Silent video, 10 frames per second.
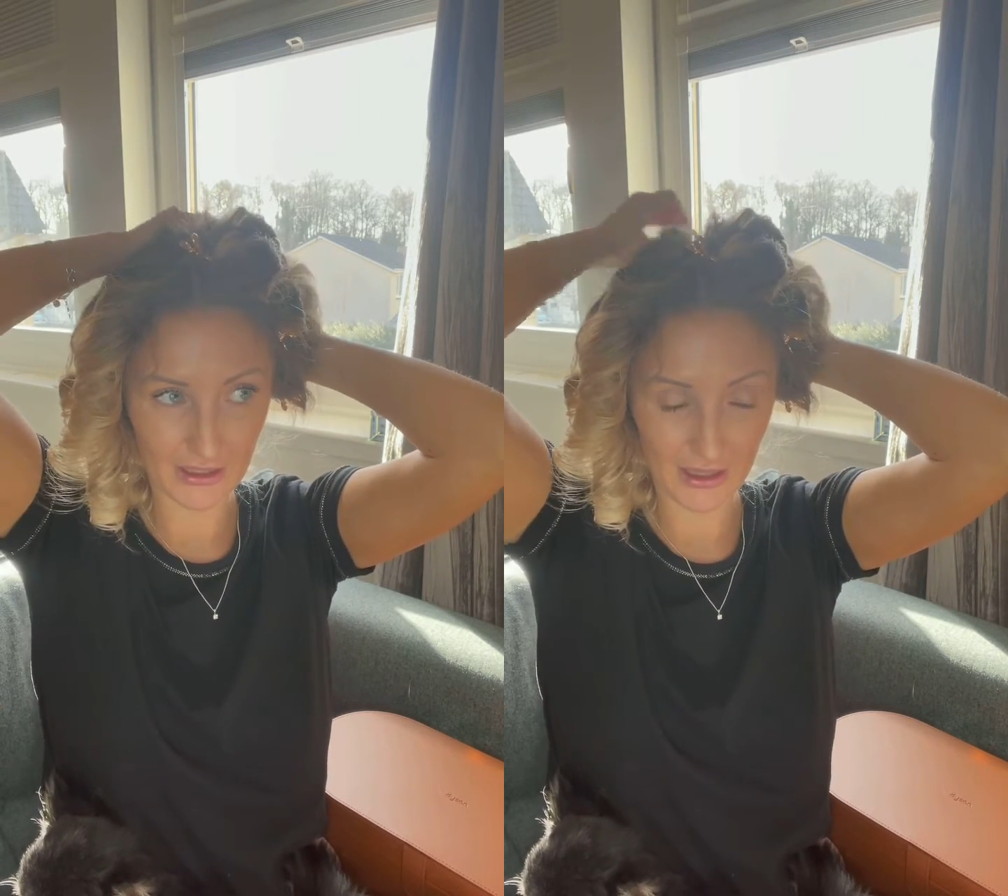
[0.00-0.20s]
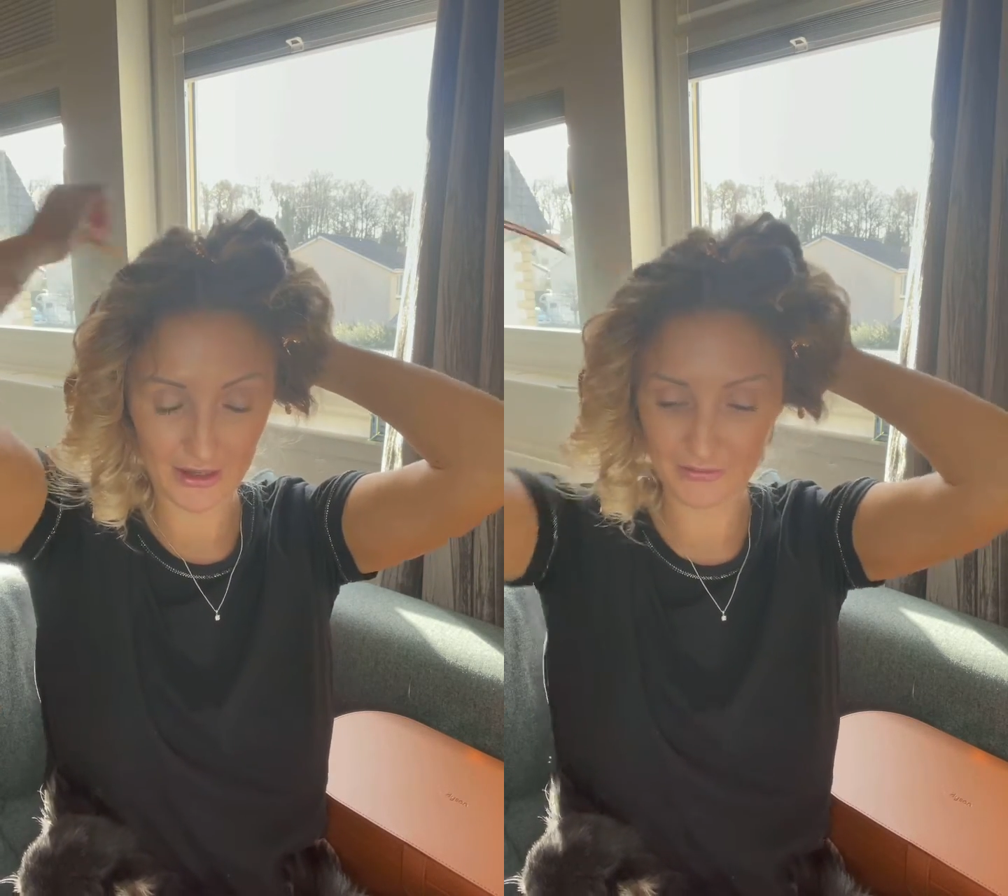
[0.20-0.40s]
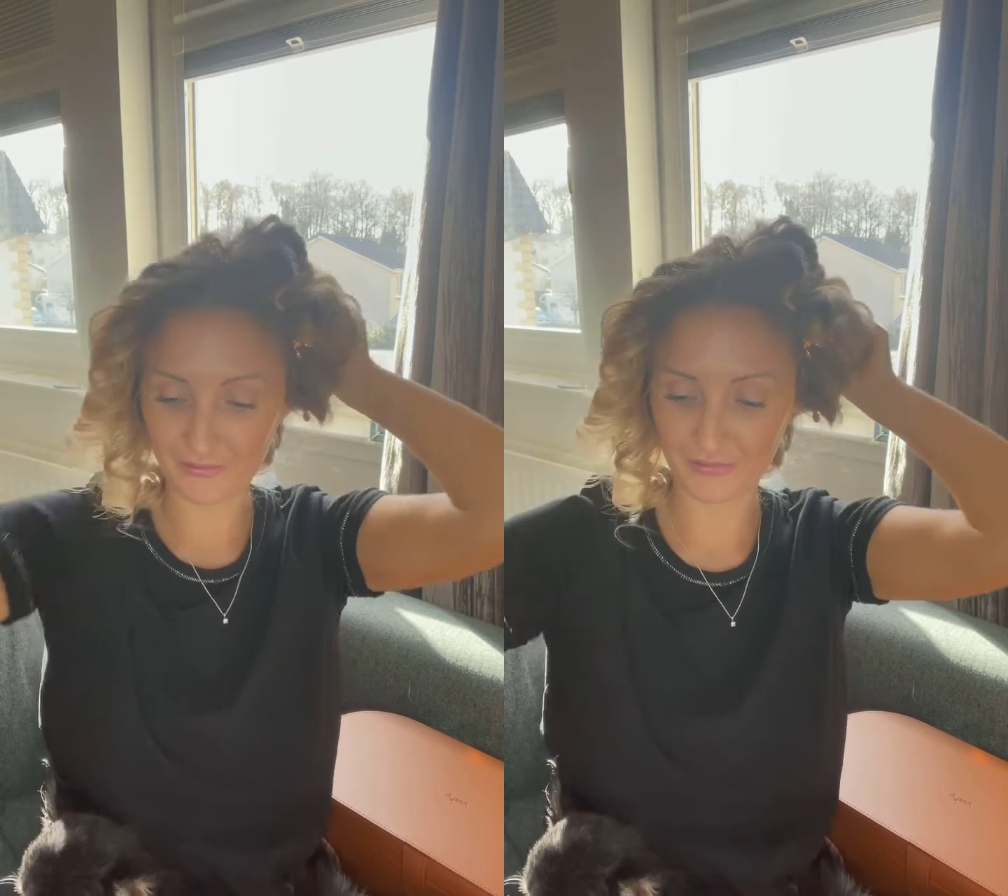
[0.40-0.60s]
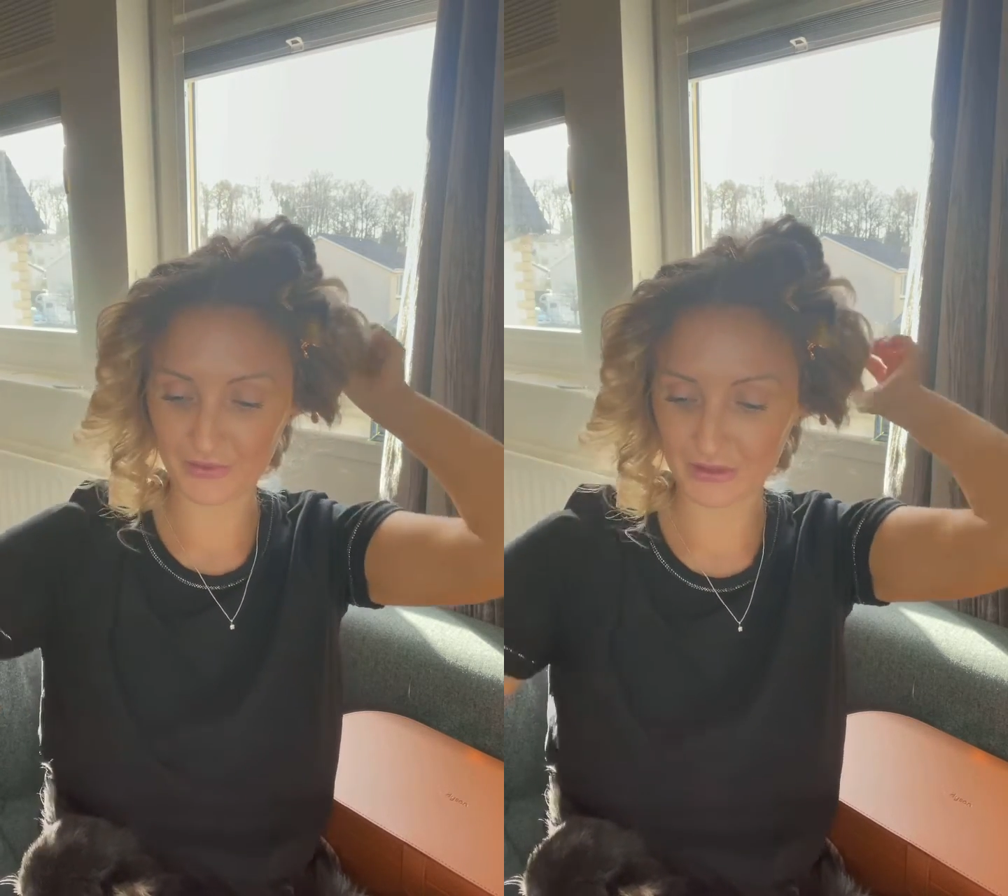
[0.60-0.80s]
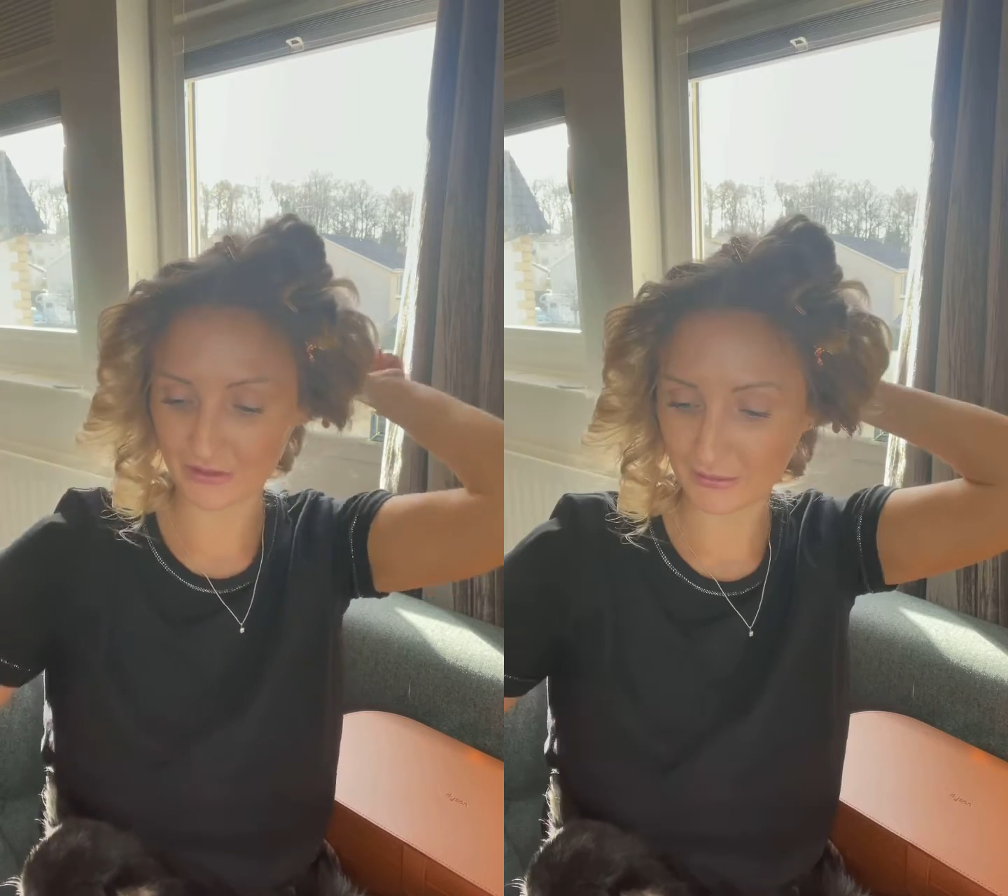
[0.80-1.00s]

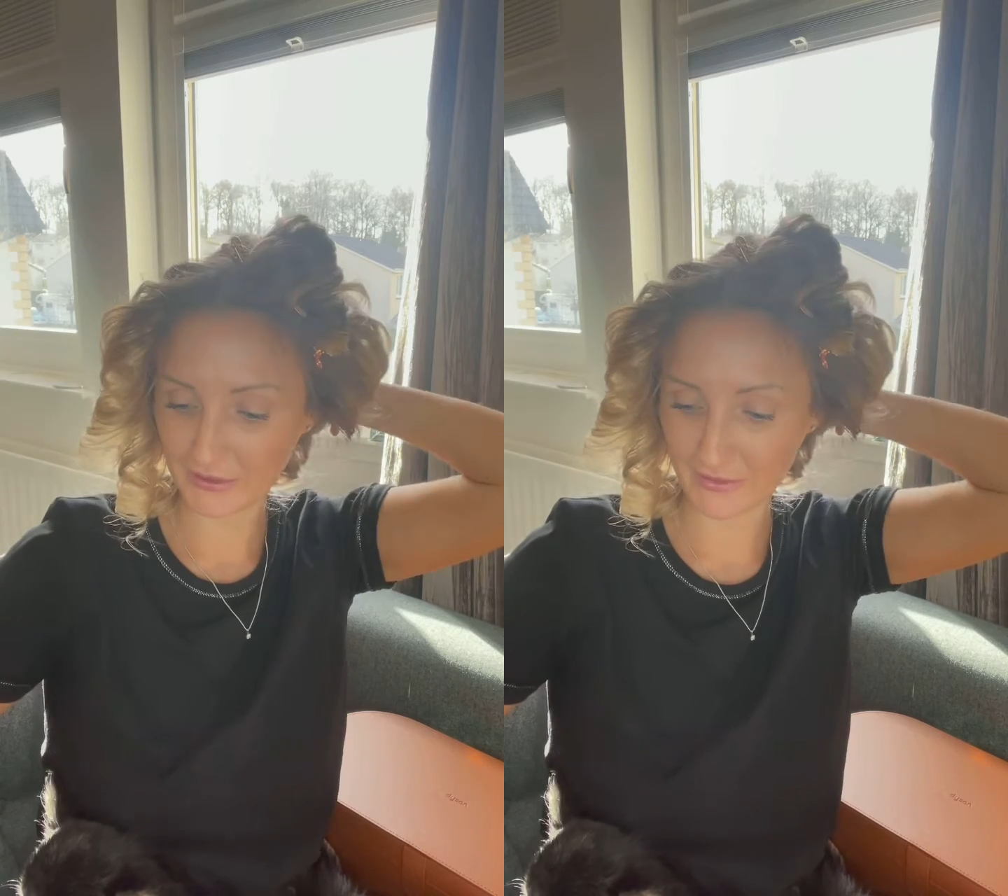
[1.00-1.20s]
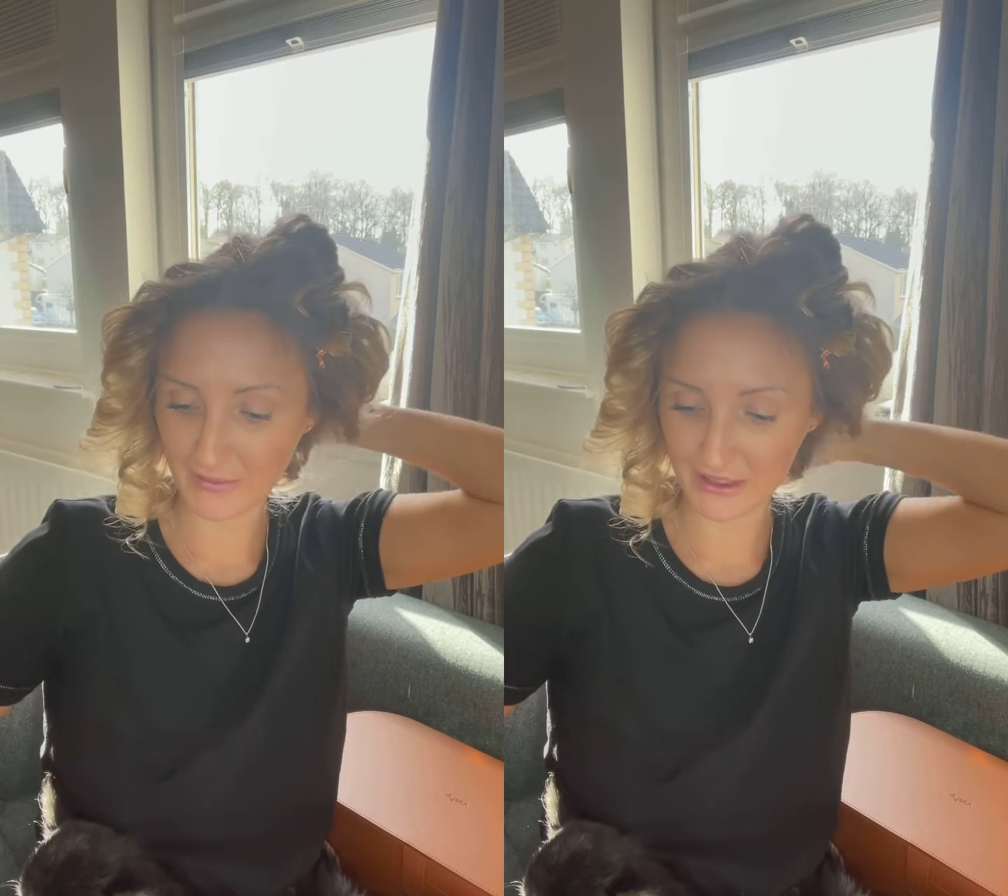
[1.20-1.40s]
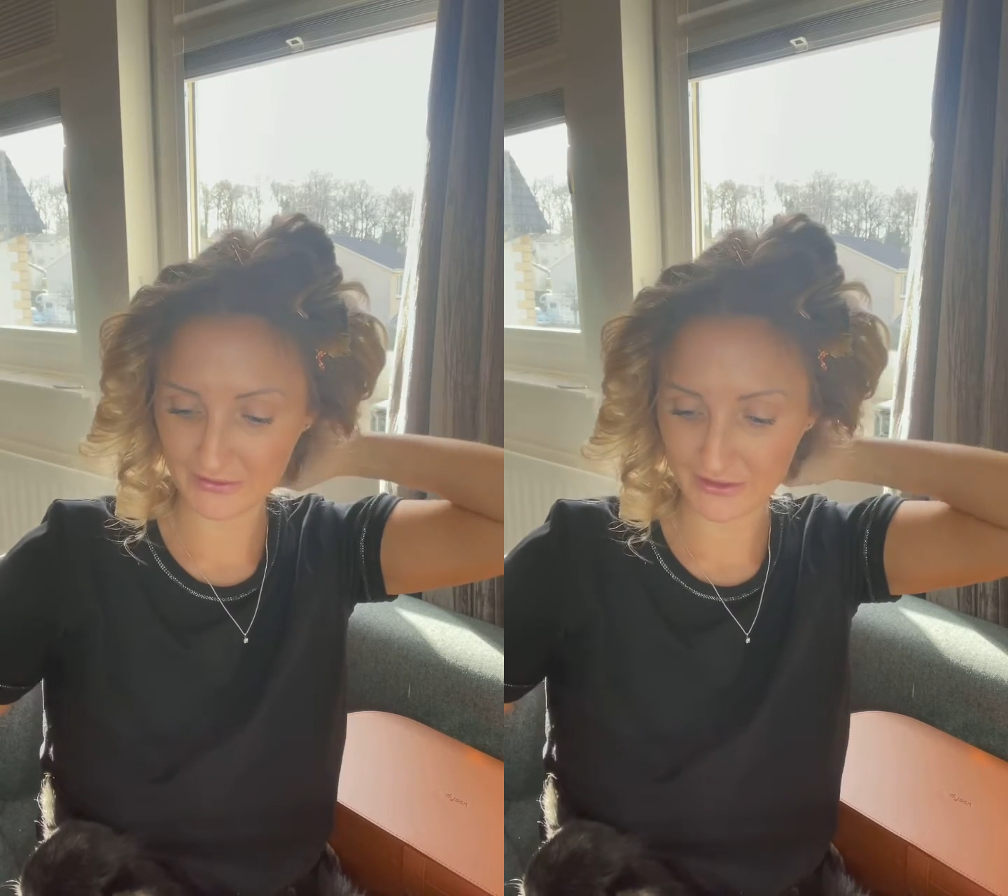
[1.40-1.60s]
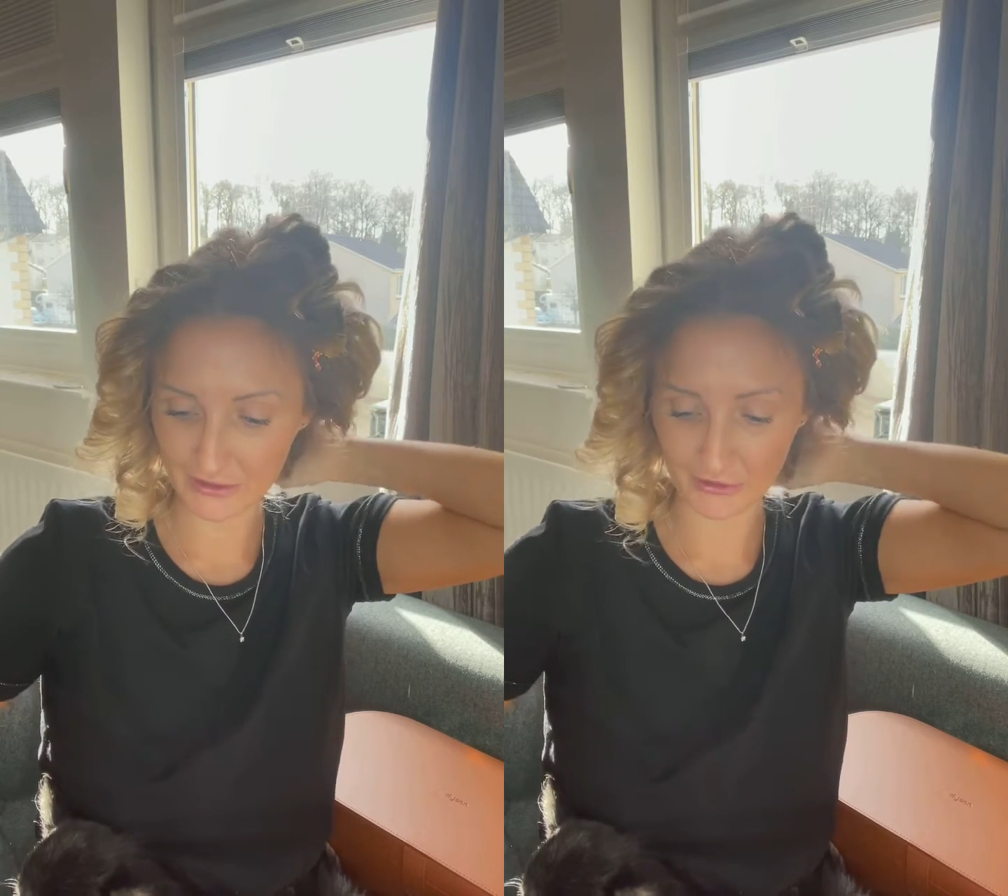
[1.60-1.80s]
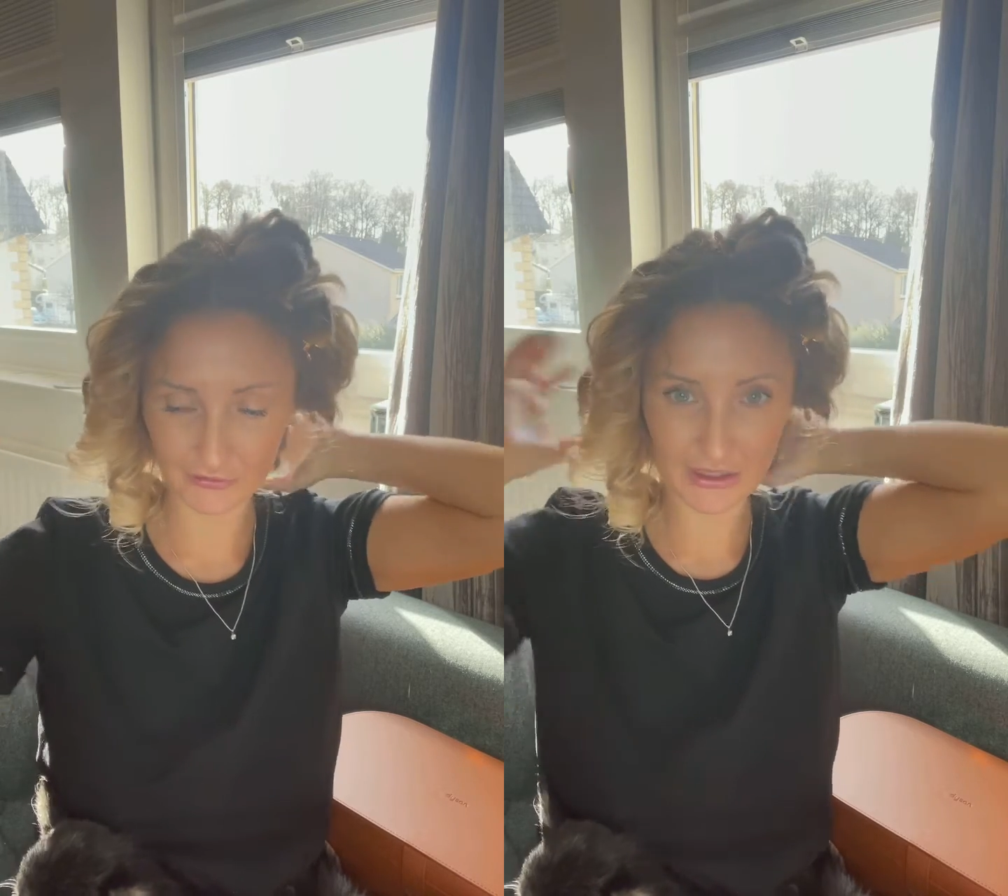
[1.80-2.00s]
It's got a bit of a mind of its
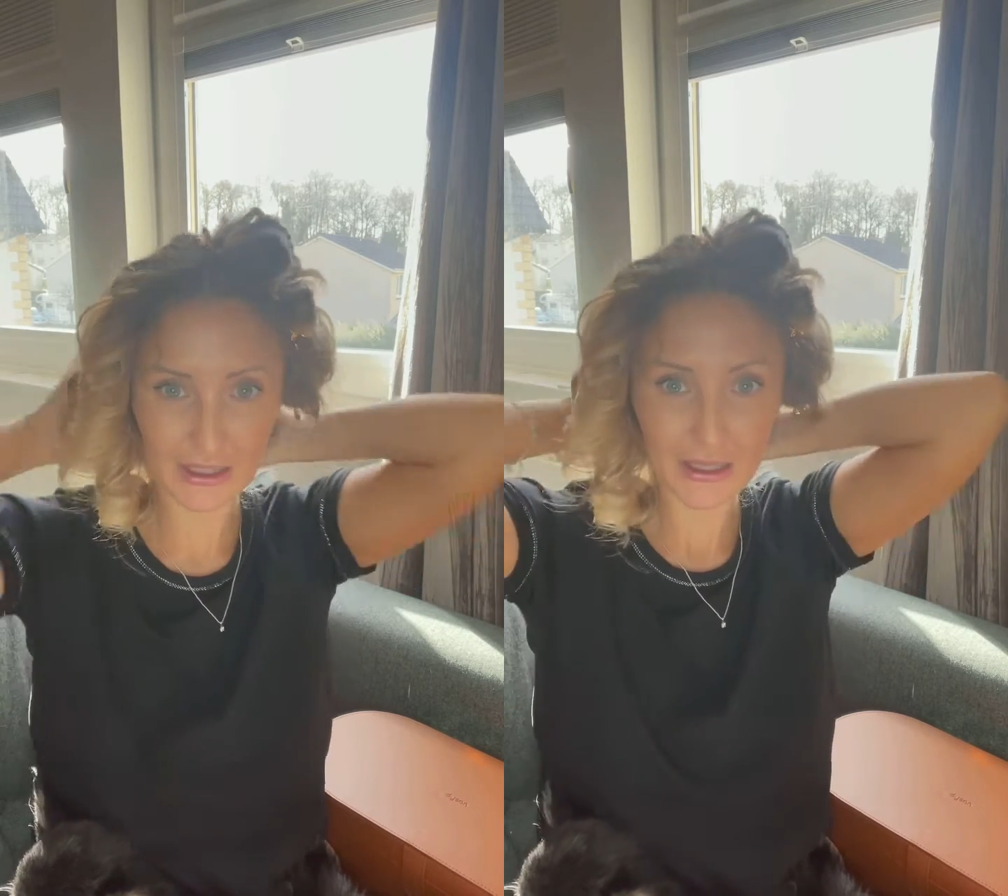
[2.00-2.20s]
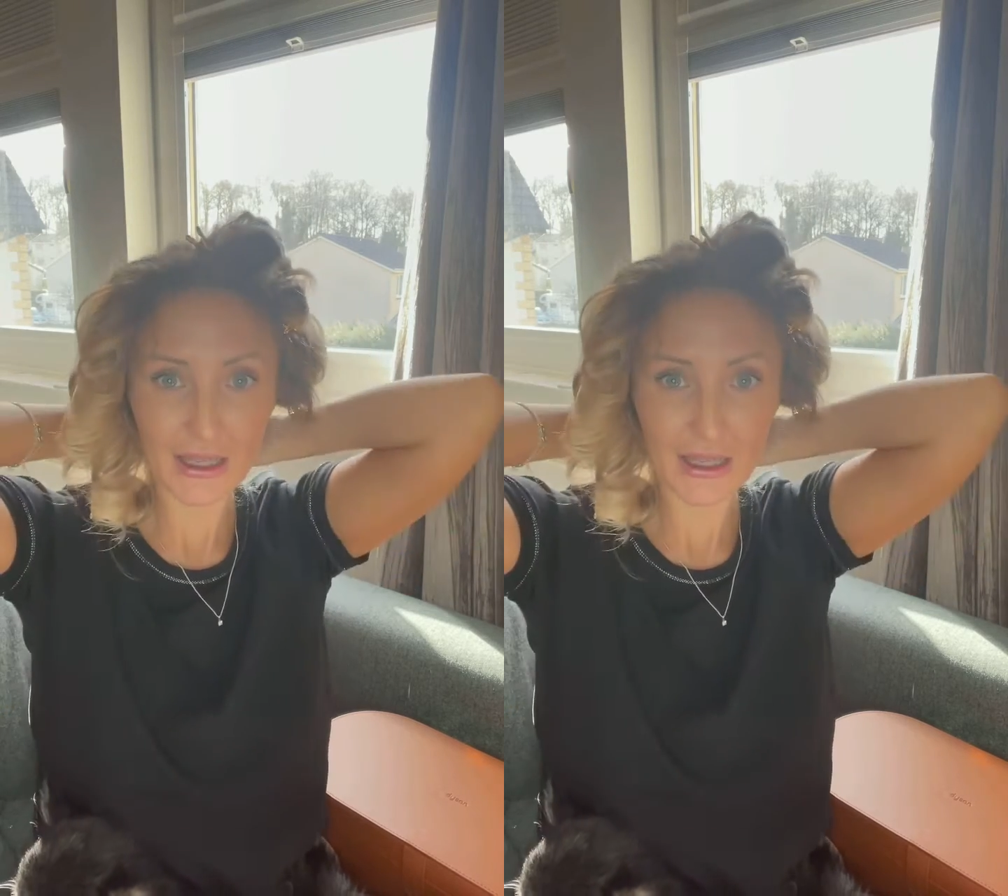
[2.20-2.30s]
own really,